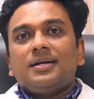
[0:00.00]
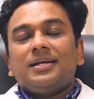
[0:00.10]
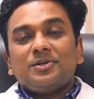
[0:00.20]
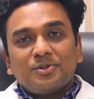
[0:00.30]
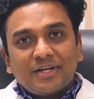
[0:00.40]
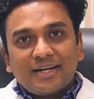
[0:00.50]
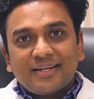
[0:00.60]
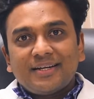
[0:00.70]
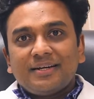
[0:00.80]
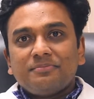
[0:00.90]
Hello,
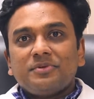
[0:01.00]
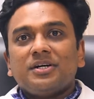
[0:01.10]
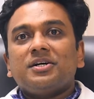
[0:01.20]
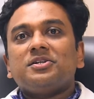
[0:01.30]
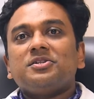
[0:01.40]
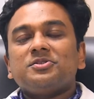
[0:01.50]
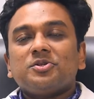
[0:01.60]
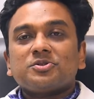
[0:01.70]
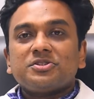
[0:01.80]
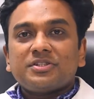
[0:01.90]
hi, I'm
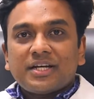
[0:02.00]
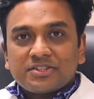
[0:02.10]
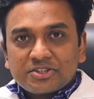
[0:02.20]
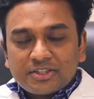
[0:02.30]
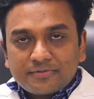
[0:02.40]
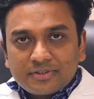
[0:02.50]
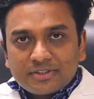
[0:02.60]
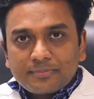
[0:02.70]
Dr. Rajsrinivas.